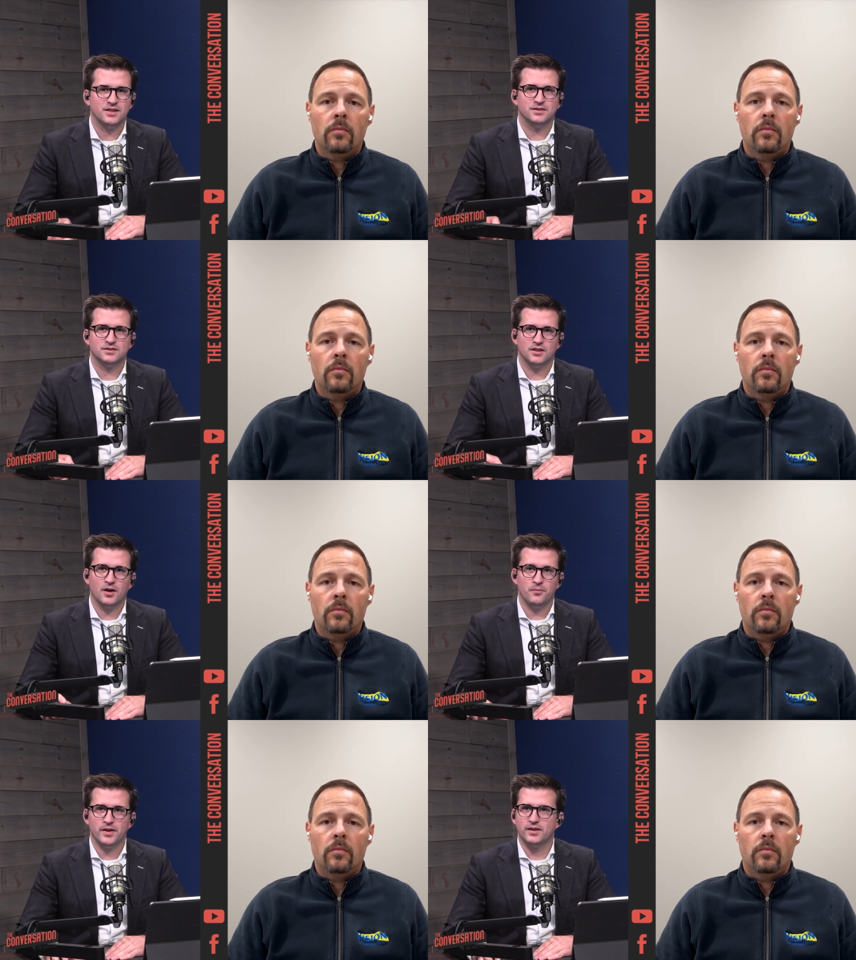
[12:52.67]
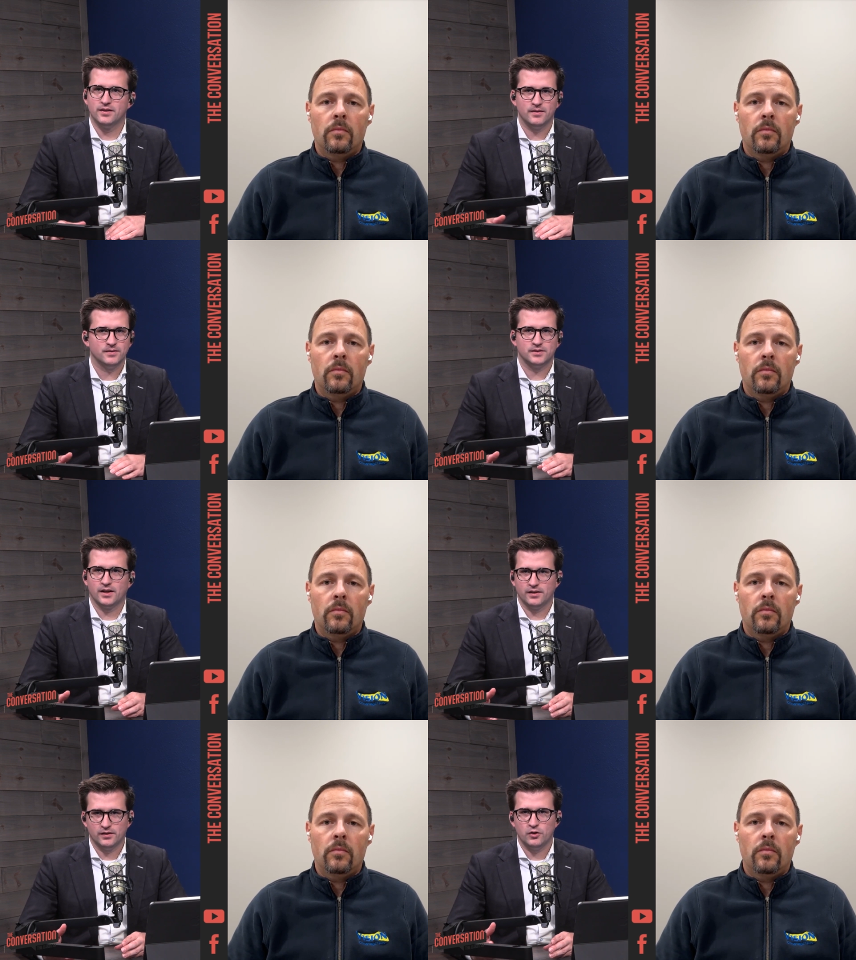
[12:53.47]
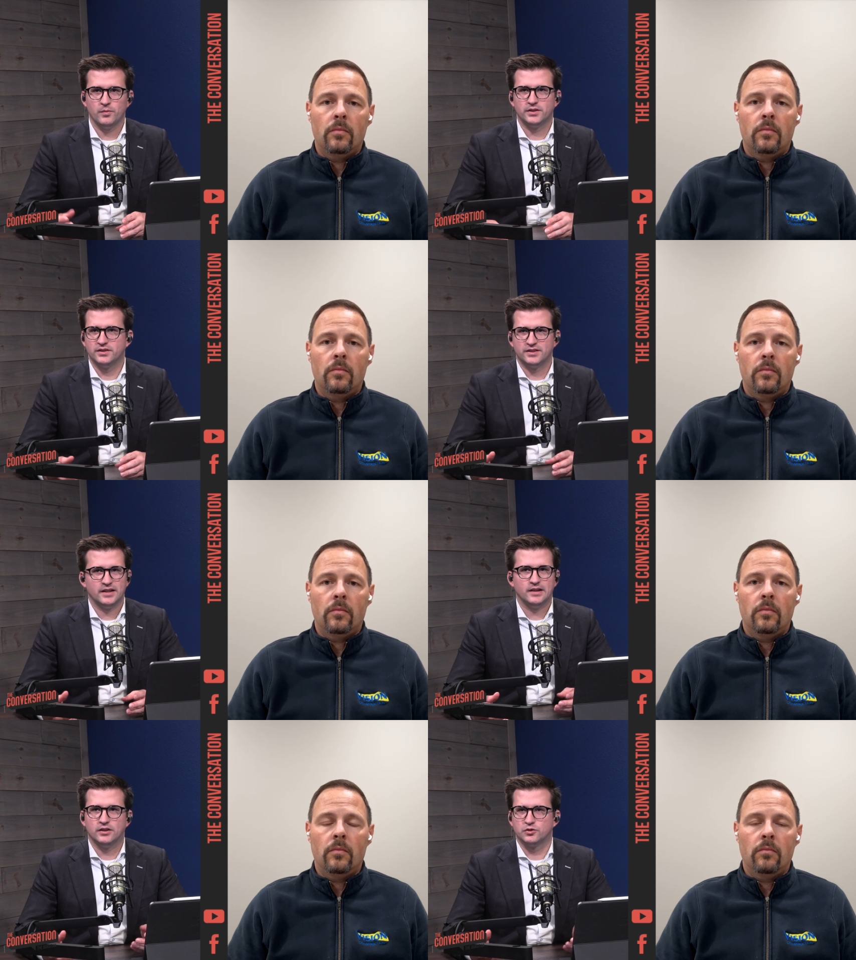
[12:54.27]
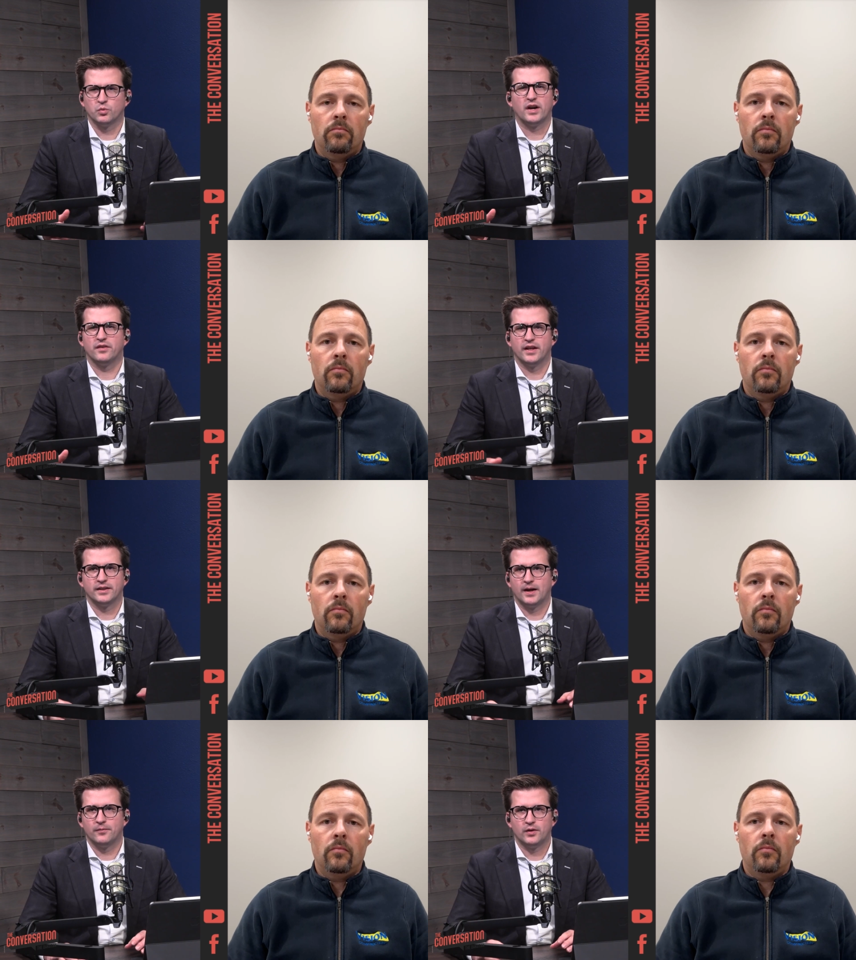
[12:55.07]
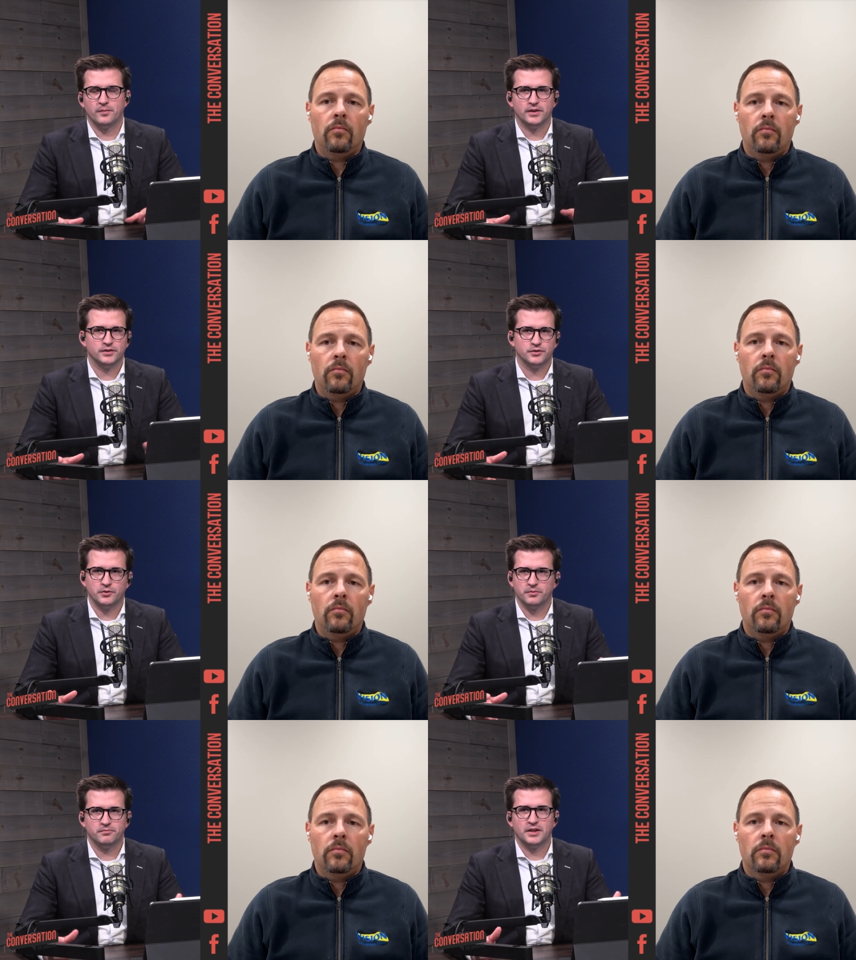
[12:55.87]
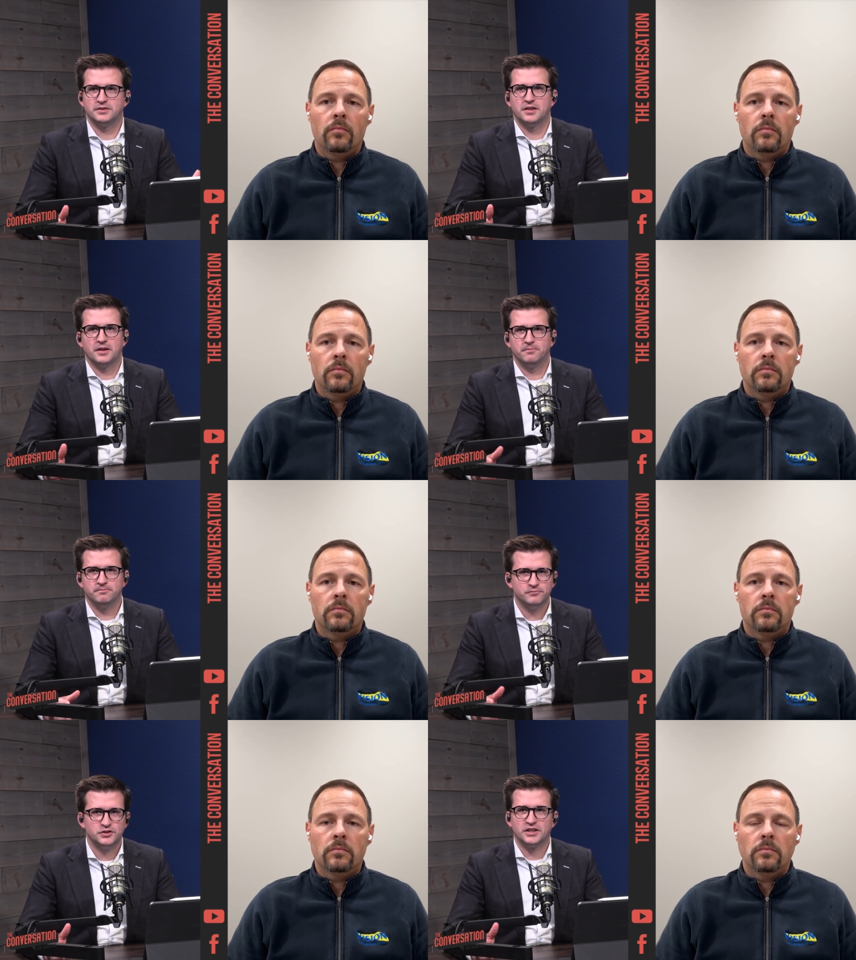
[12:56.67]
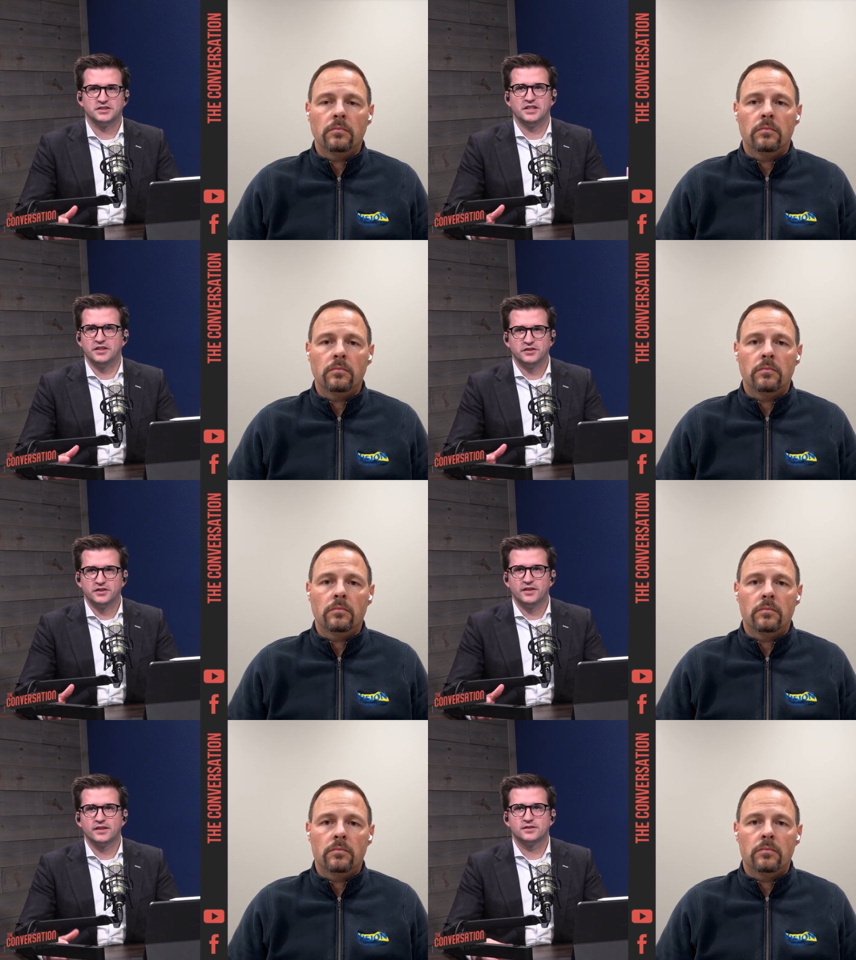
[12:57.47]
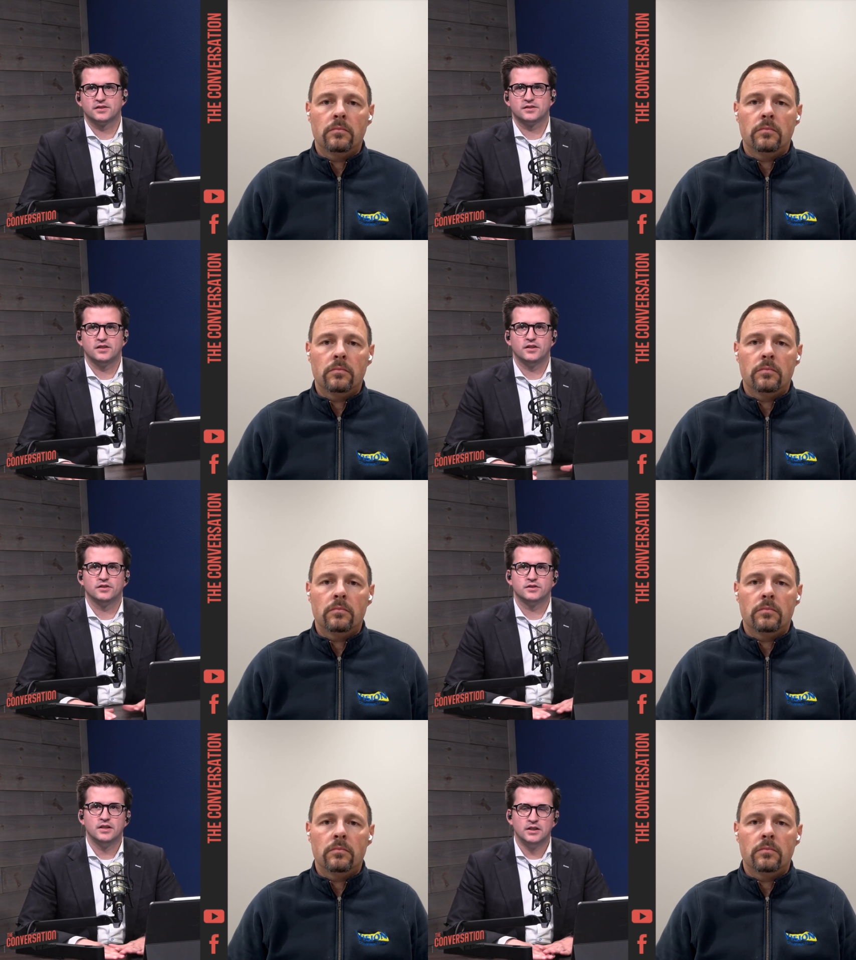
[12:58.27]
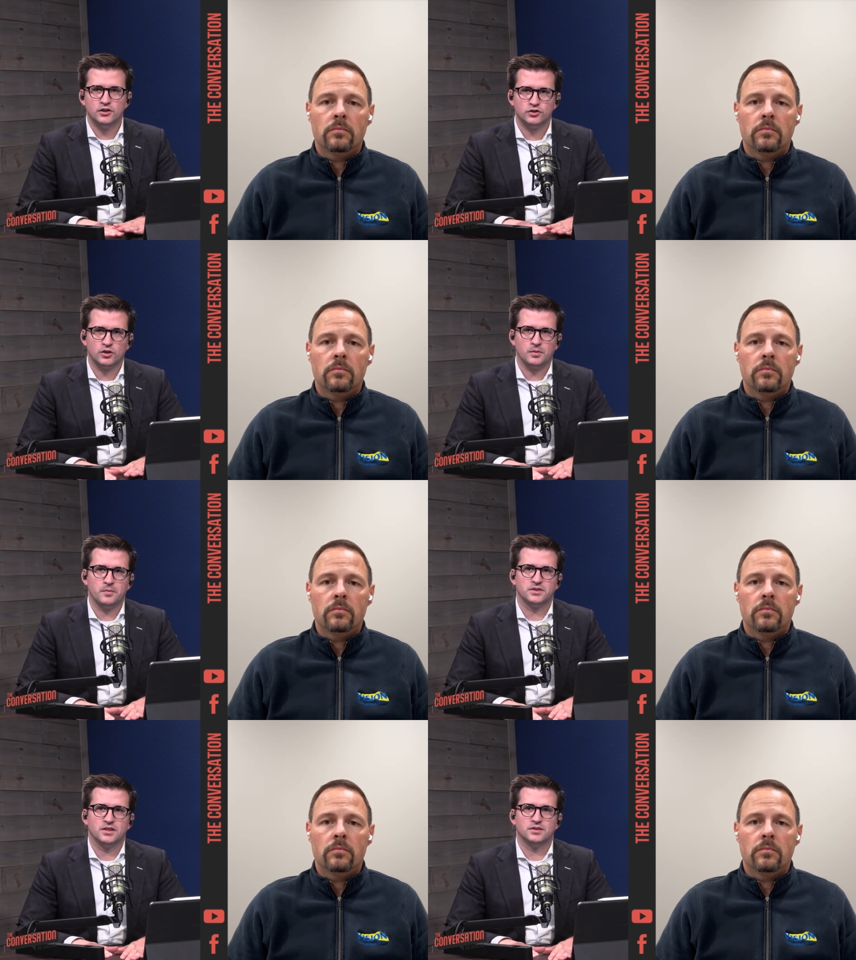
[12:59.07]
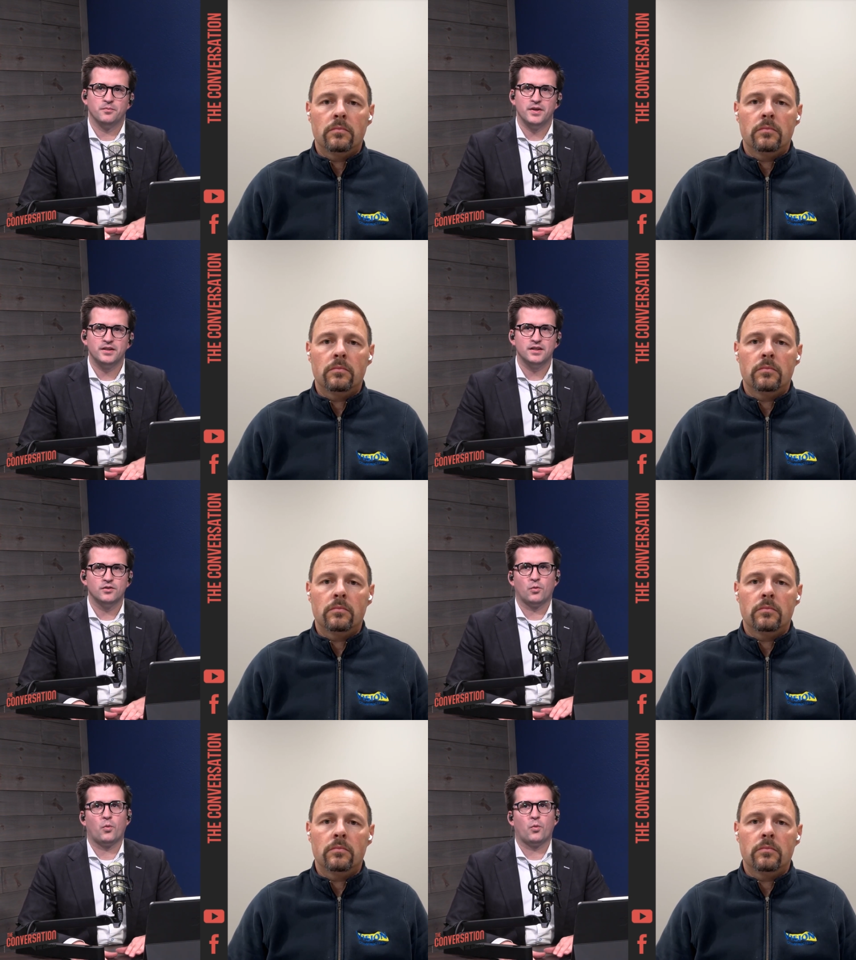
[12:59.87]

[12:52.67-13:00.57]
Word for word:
Speaker 1: gets amended? Say you mentioned 10 years, whatever that time frame is. So let's say 16 years. In the next 16 years, term limits gets amended